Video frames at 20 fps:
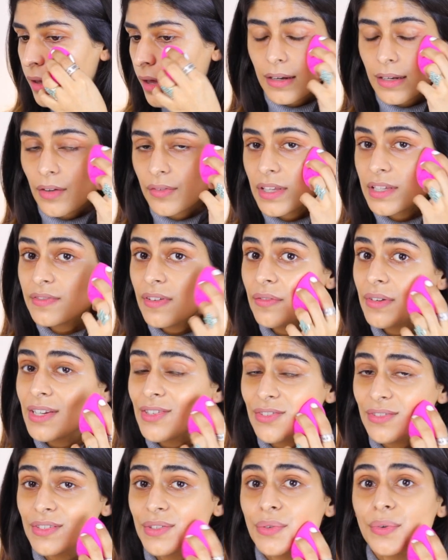Now this
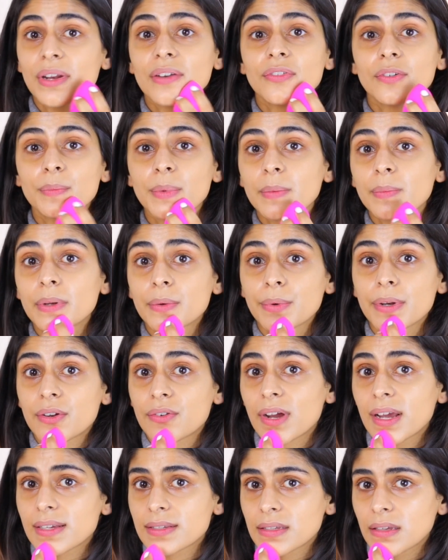foundation is great for people with
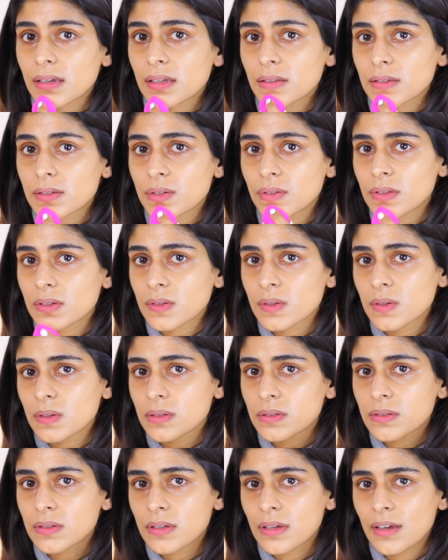dry skin. So this
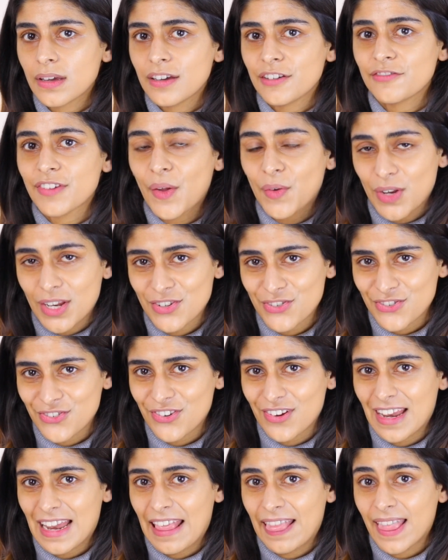is a
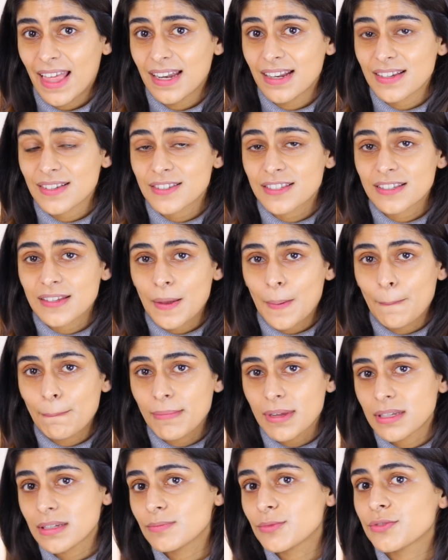foundation that is
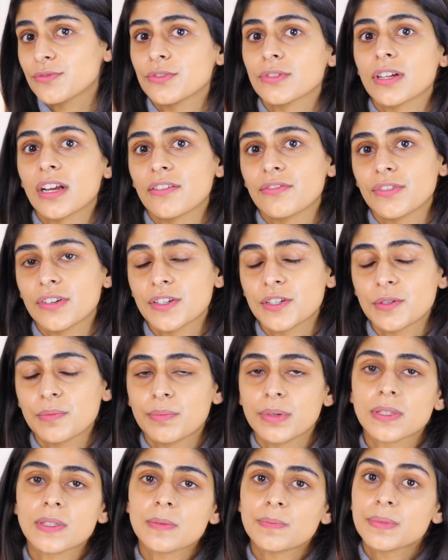medium to full coverage,
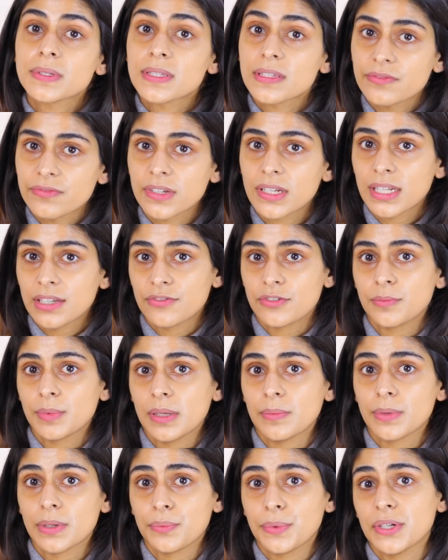but specifically for
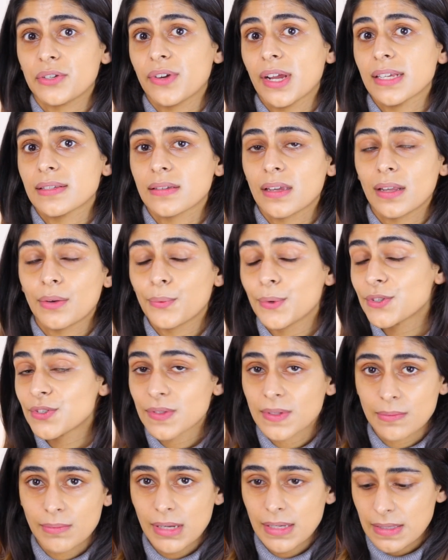people with dry skin, which
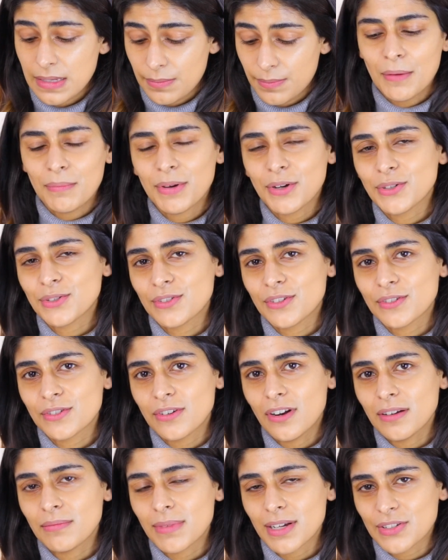is amazing because there is
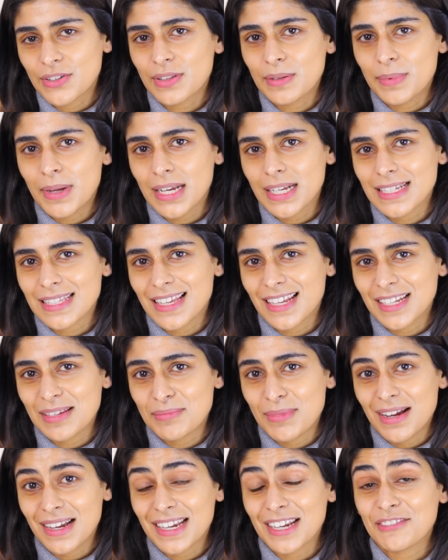not much in the Pakistani
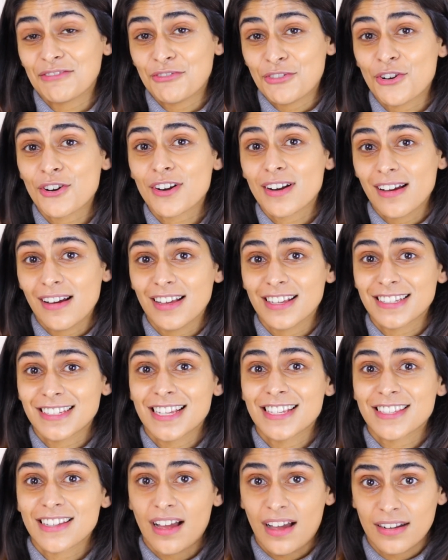market for us
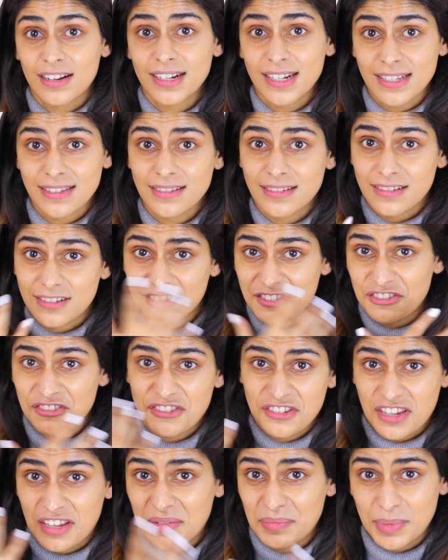Sahara Desert
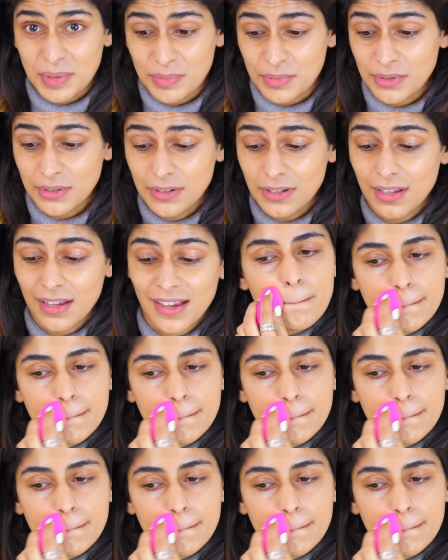skin people.